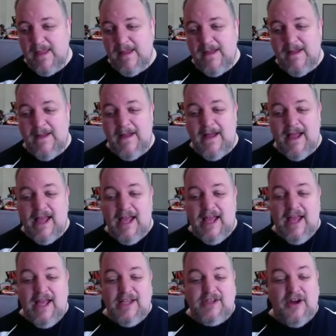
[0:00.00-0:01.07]
Mm-hmm.
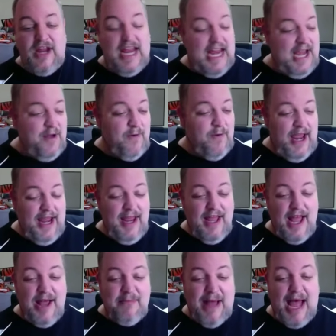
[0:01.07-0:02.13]
So anyway,
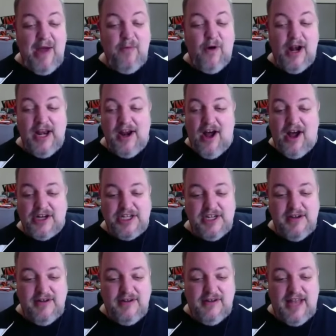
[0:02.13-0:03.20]
um, I won an
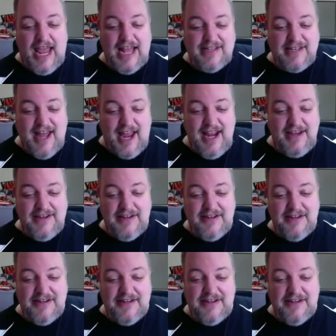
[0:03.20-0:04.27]
auction last night
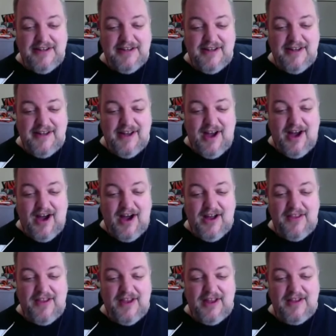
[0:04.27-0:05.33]
on
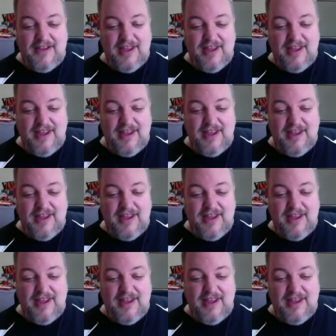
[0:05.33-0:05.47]
yes.